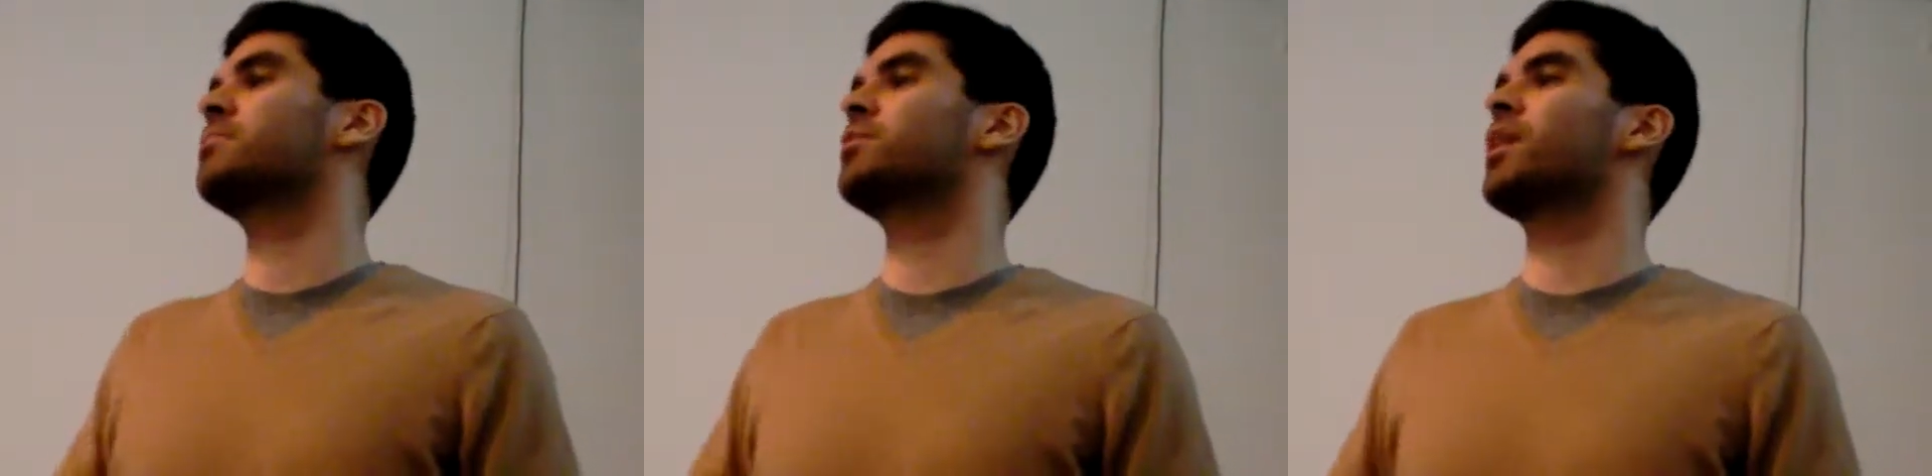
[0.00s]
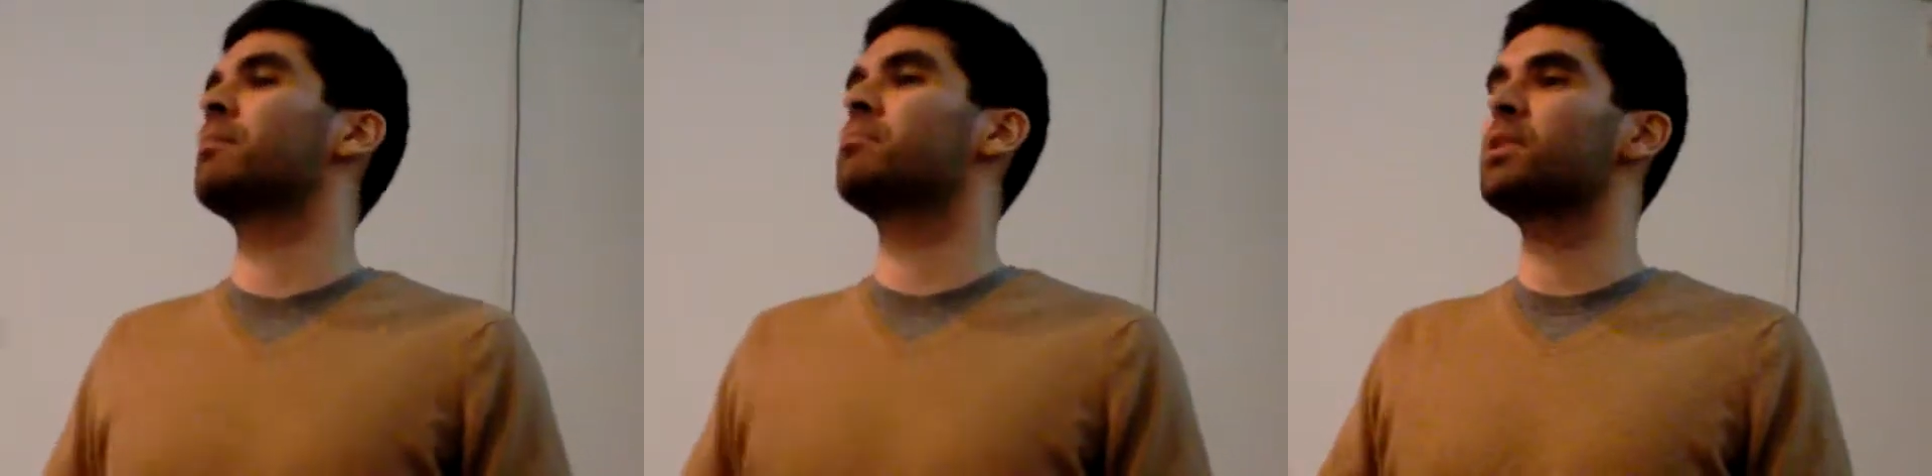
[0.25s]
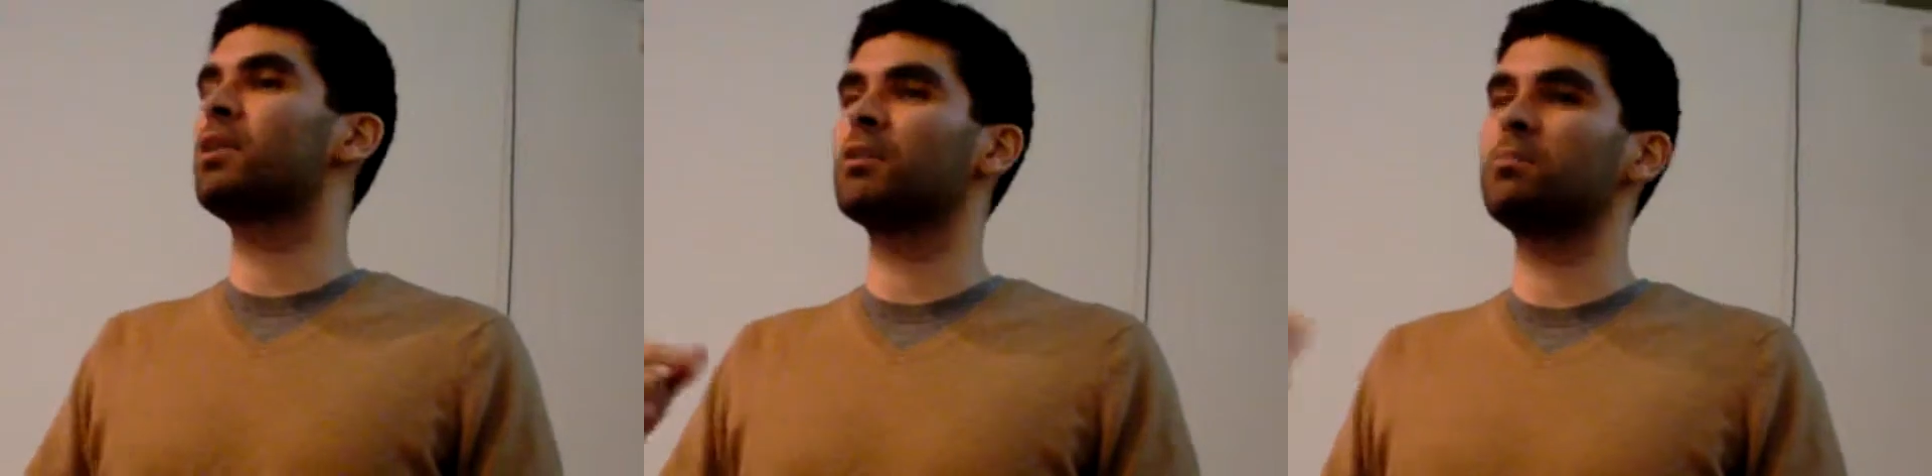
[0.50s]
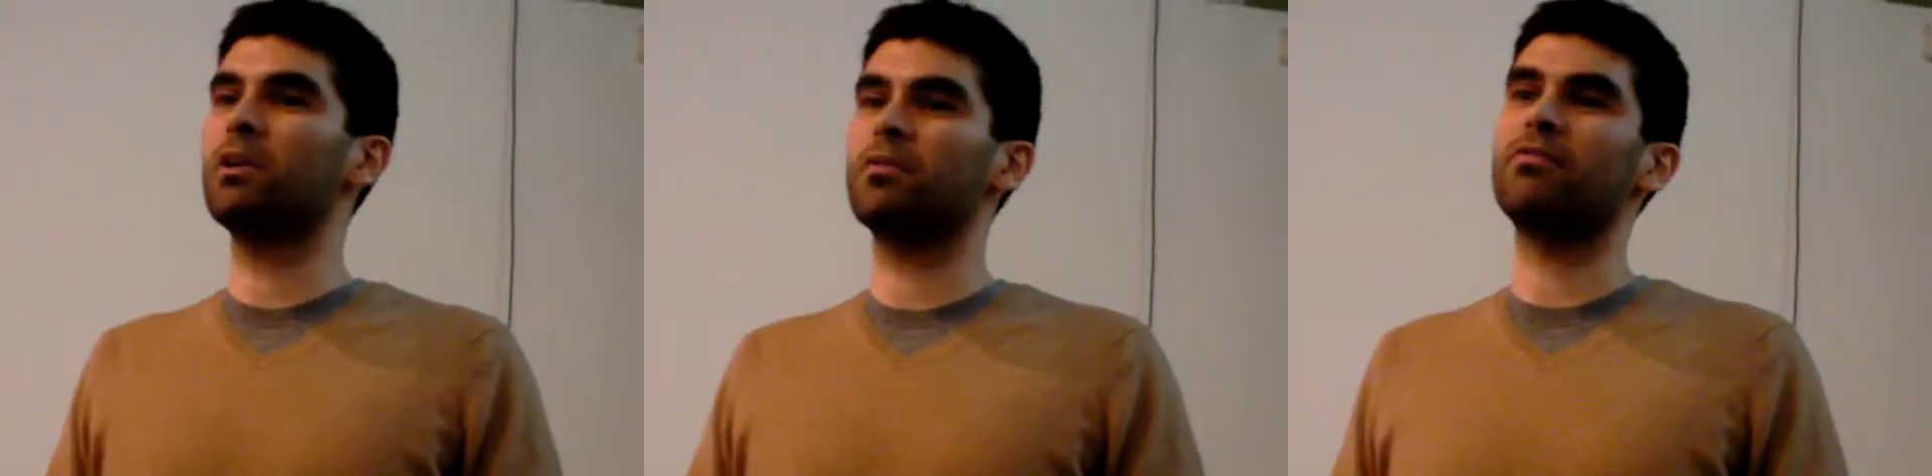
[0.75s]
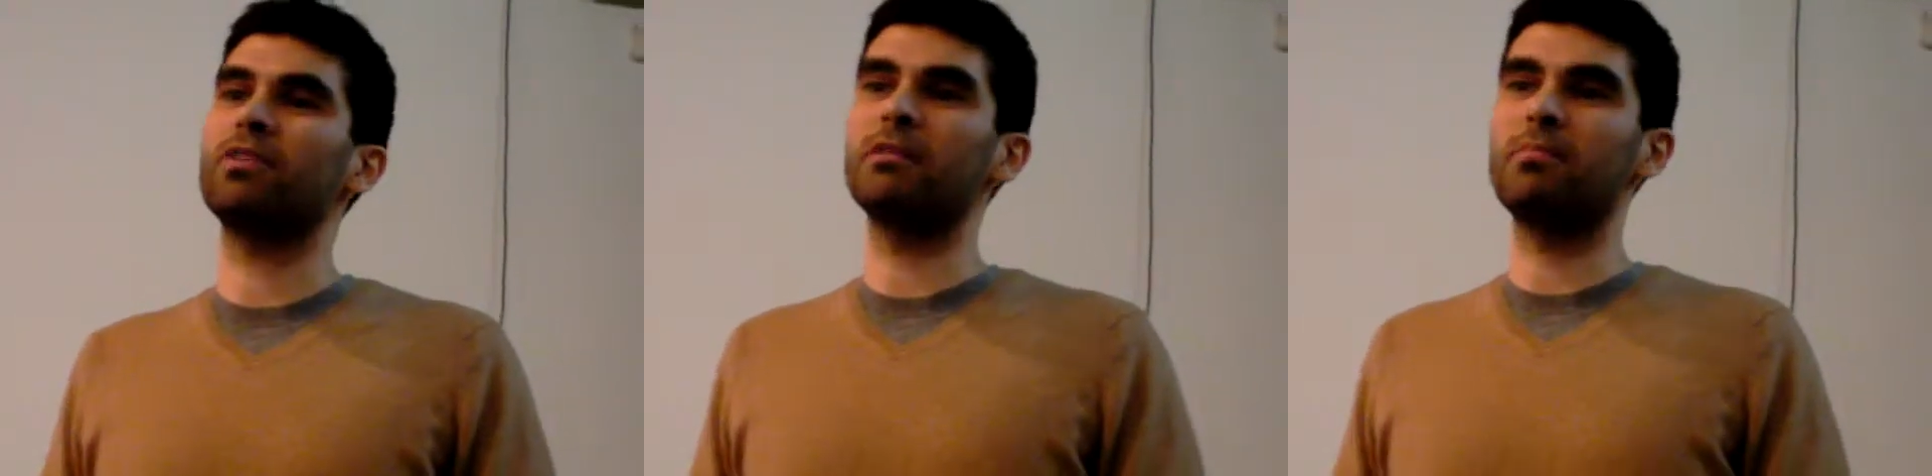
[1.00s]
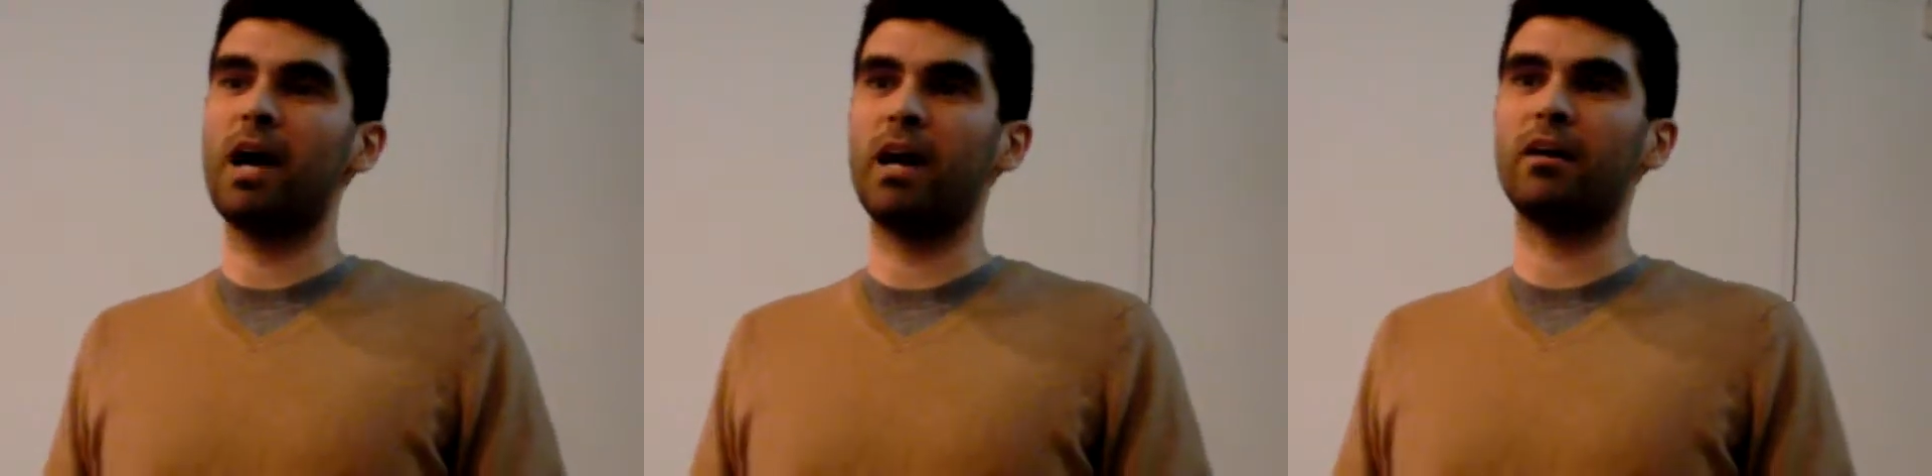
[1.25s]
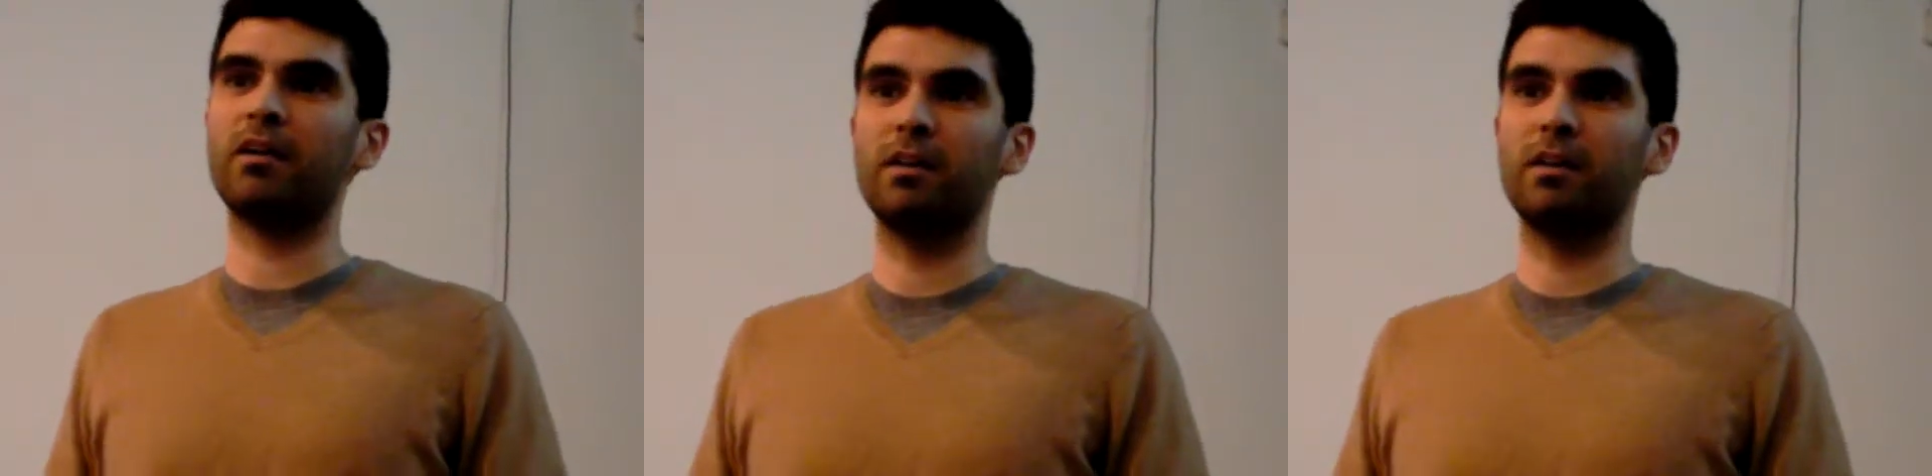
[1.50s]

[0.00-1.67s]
do that peer-to-peer feedback